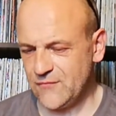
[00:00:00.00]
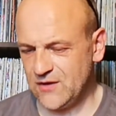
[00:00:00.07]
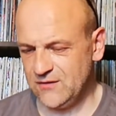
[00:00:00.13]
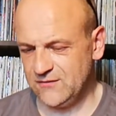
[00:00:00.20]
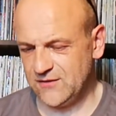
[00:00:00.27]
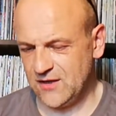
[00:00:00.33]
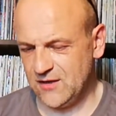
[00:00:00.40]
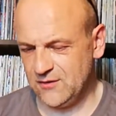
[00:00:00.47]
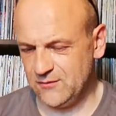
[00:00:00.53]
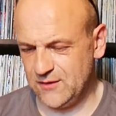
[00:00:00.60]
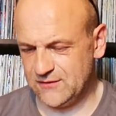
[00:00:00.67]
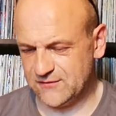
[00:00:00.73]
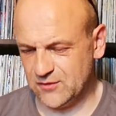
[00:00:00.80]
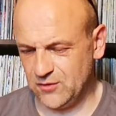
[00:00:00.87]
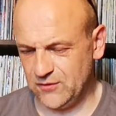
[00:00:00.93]
So
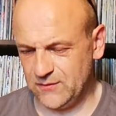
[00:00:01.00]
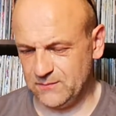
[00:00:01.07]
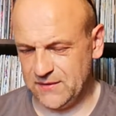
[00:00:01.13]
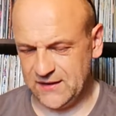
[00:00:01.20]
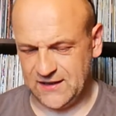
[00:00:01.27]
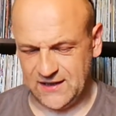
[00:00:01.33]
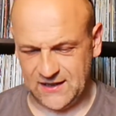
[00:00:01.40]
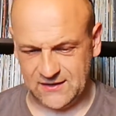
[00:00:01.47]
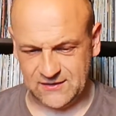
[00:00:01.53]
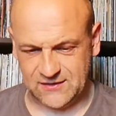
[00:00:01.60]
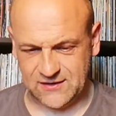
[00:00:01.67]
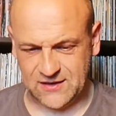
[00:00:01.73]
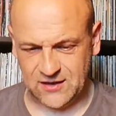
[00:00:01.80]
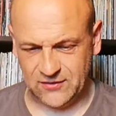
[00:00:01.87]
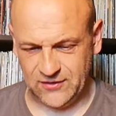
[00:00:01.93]
it's got the big hit,
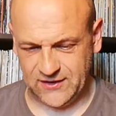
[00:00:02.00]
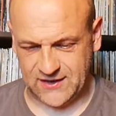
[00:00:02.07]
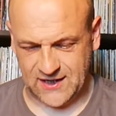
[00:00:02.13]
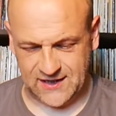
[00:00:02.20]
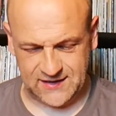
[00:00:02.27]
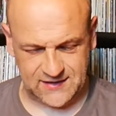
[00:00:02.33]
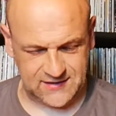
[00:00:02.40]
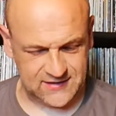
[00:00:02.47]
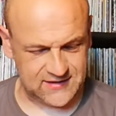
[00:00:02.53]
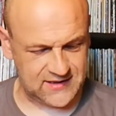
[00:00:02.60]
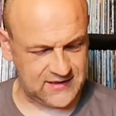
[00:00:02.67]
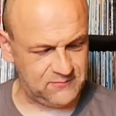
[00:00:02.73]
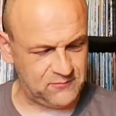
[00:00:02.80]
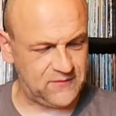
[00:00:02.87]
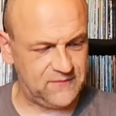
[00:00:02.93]
Cut the Cake.
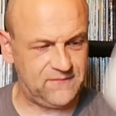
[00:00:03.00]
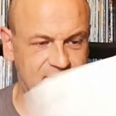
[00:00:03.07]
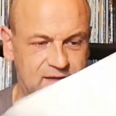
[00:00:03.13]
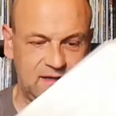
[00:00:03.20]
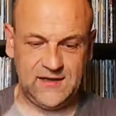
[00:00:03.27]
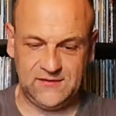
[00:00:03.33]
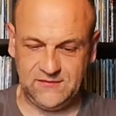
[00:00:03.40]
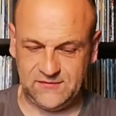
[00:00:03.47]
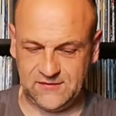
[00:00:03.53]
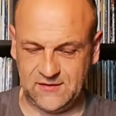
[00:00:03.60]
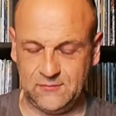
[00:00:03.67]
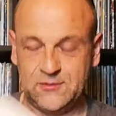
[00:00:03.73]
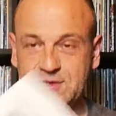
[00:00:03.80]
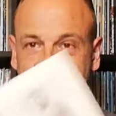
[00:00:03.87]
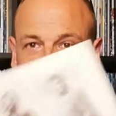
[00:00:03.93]
Came with the insert,
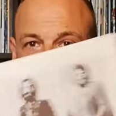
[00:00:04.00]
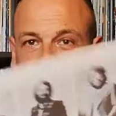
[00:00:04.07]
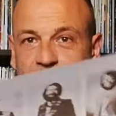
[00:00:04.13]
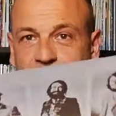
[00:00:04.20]
which is quite